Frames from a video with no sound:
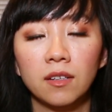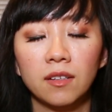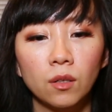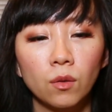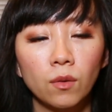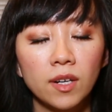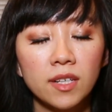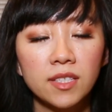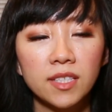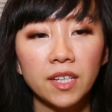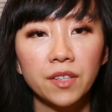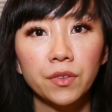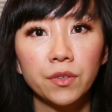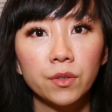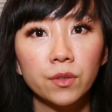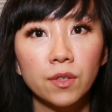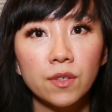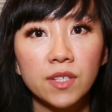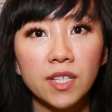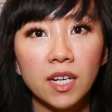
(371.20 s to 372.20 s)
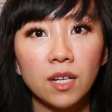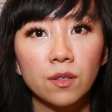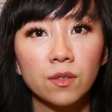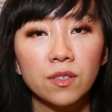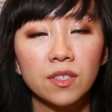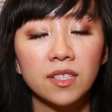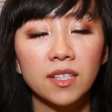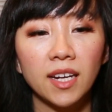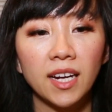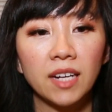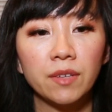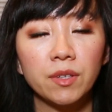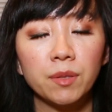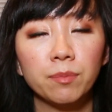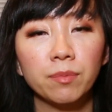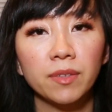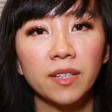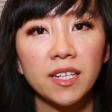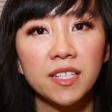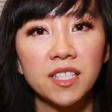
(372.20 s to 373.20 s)
Once I threw those out, I
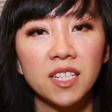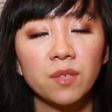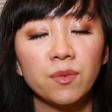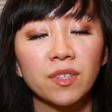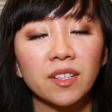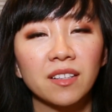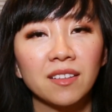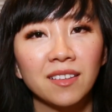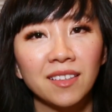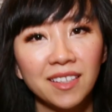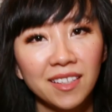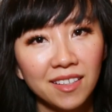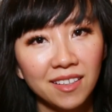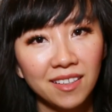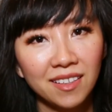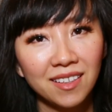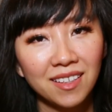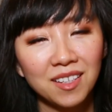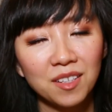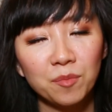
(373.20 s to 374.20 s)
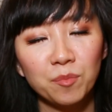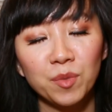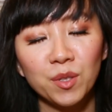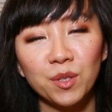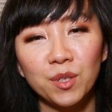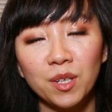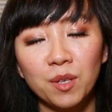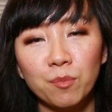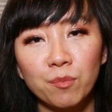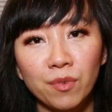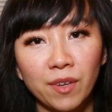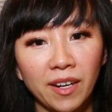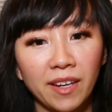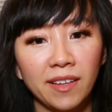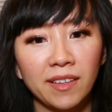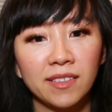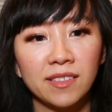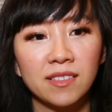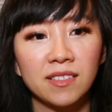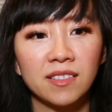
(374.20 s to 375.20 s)
replaced it with clean beauty
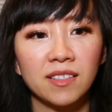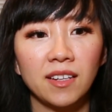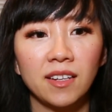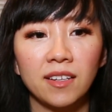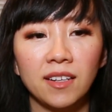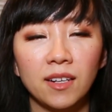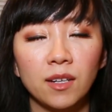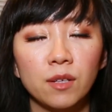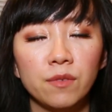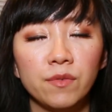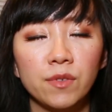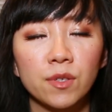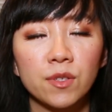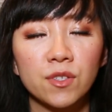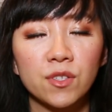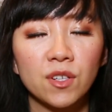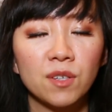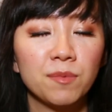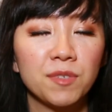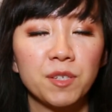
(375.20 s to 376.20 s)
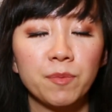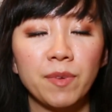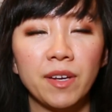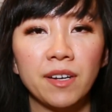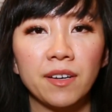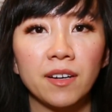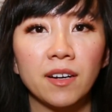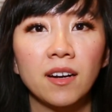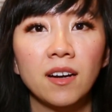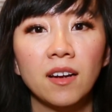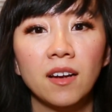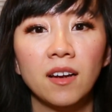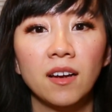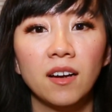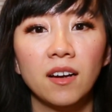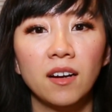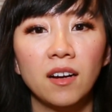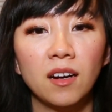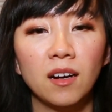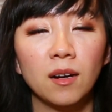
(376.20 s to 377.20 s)
brands, and now I feel so much better.
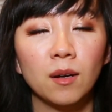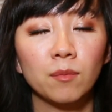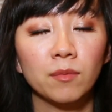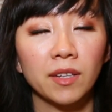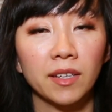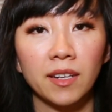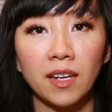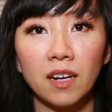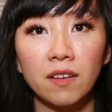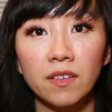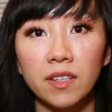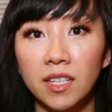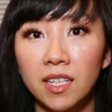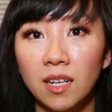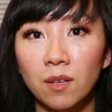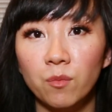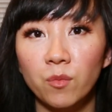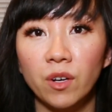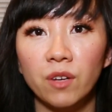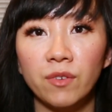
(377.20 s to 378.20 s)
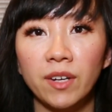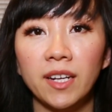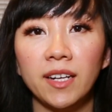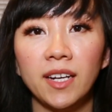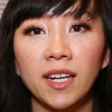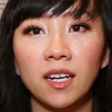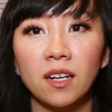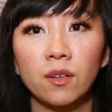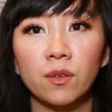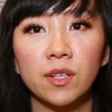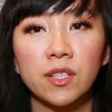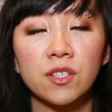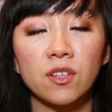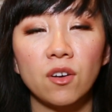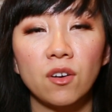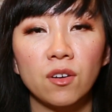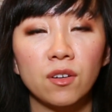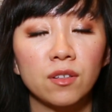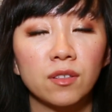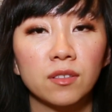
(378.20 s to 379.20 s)
Like everything I'm wearing right now, it's
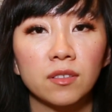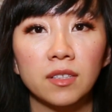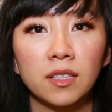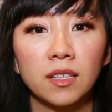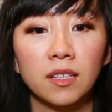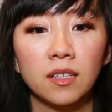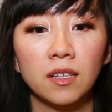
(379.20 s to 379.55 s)
all